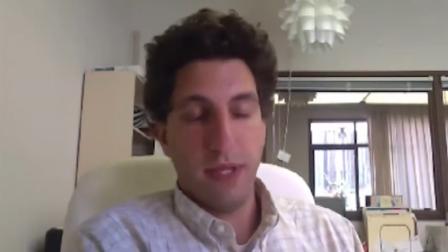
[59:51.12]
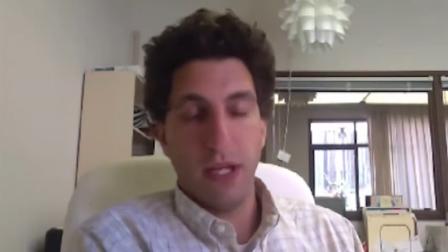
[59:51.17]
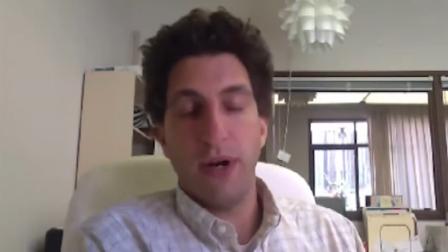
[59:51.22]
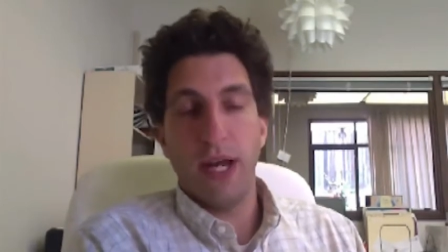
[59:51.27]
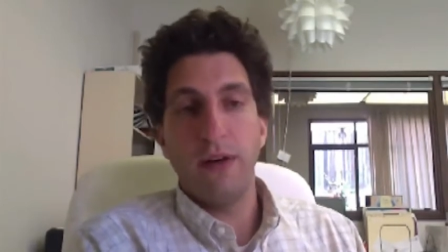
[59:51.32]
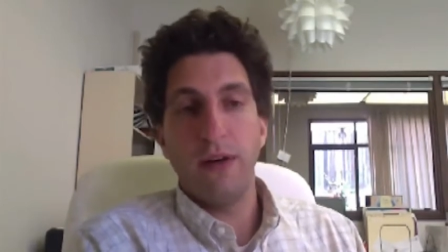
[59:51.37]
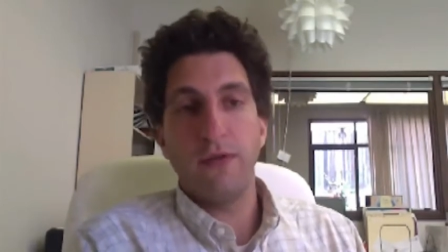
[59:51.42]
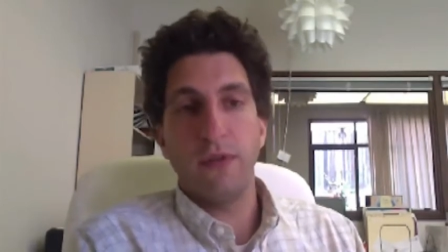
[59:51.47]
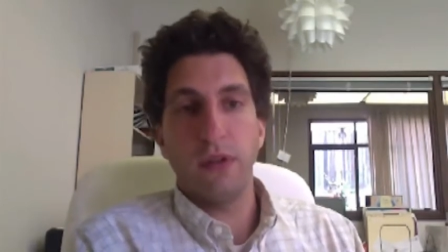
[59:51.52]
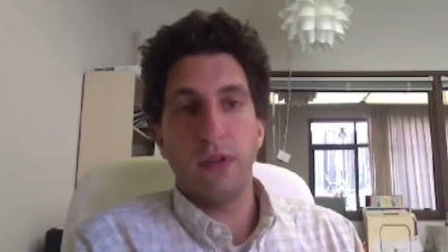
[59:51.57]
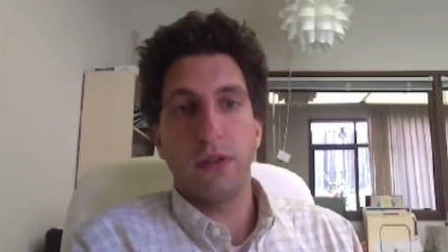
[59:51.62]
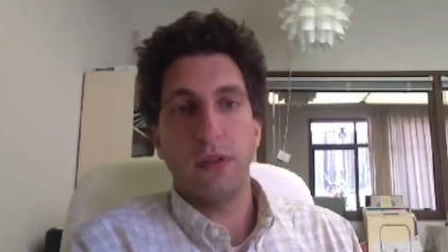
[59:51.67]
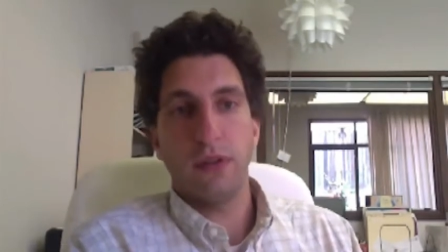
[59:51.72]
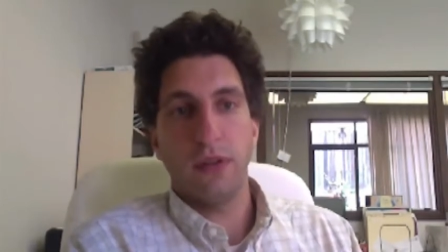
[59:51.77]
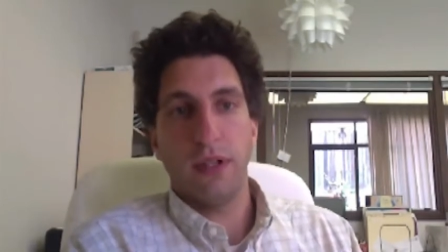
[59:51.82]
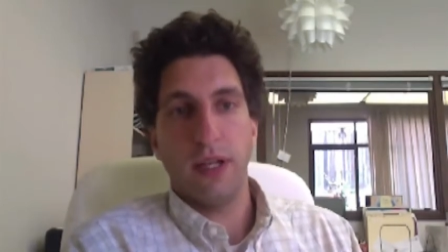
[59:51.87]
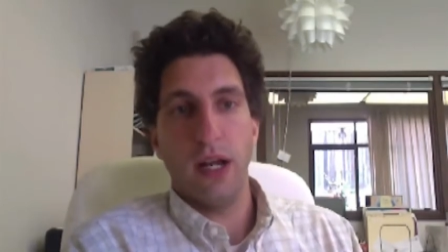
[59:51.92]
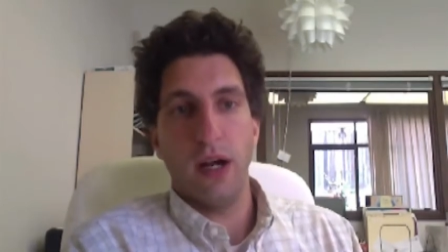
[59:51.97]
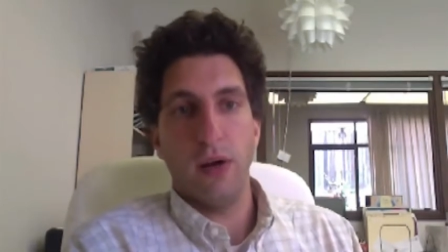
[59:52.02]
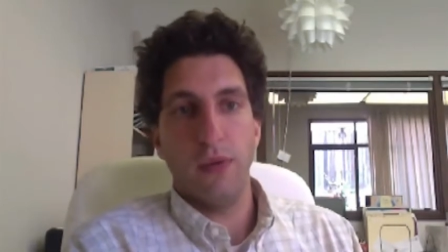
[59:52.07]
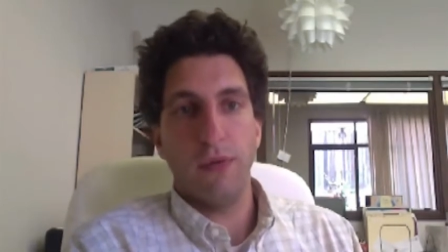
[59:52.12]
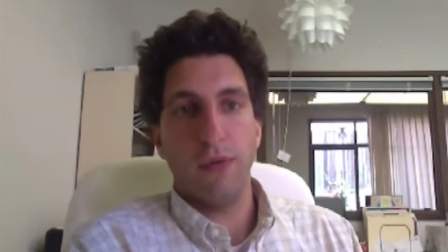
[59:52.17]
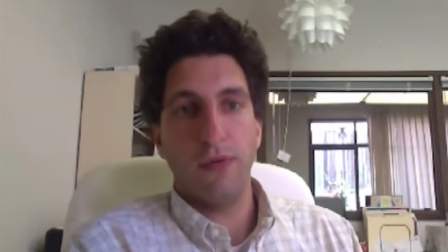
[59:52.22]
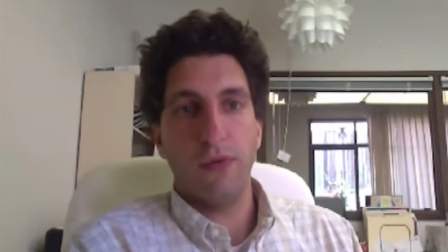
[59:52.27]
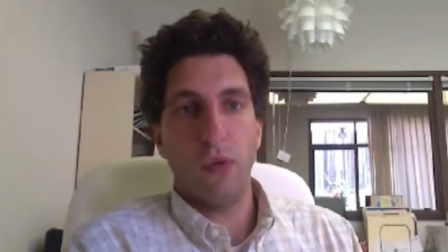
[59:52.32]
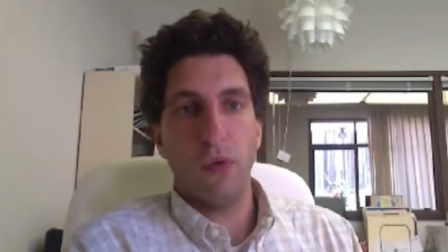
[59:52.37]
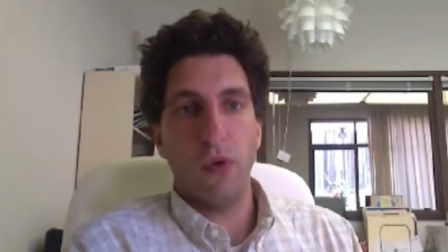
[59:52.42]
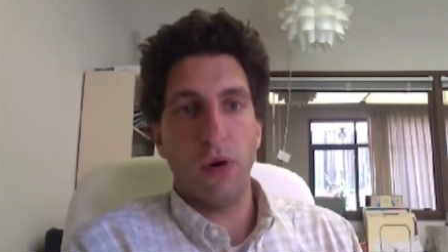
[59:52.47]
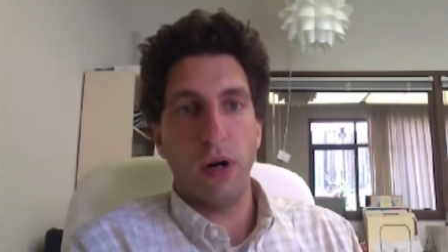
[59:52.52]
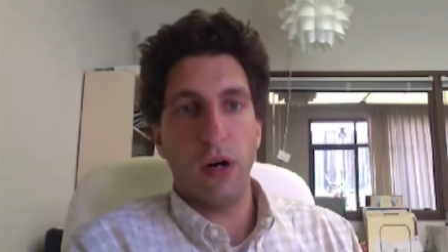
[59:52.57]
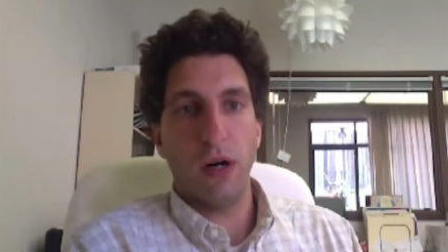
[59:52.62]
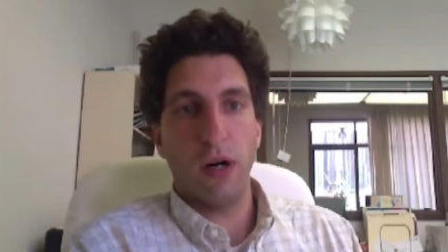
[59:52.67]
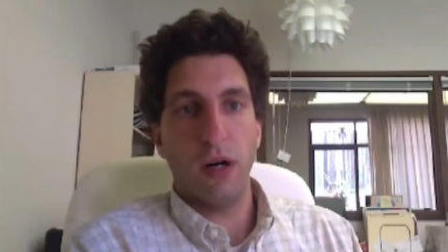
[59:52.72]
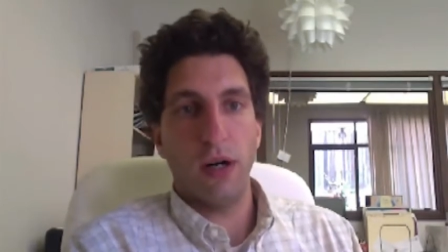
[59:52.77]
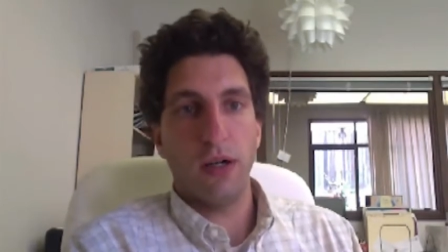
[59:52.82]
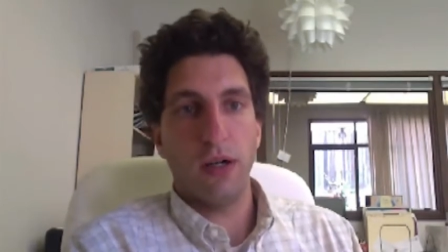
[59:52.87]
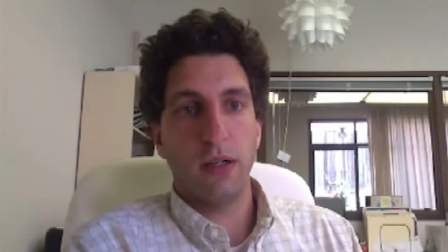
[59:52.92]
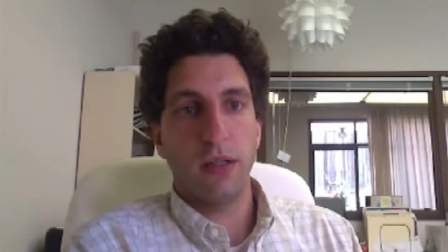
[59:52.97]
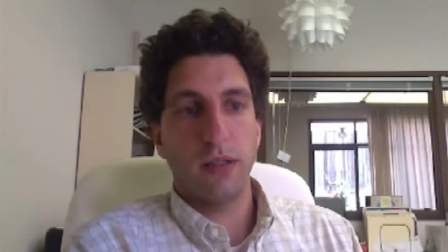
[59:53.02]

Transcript: be grateful, you know, for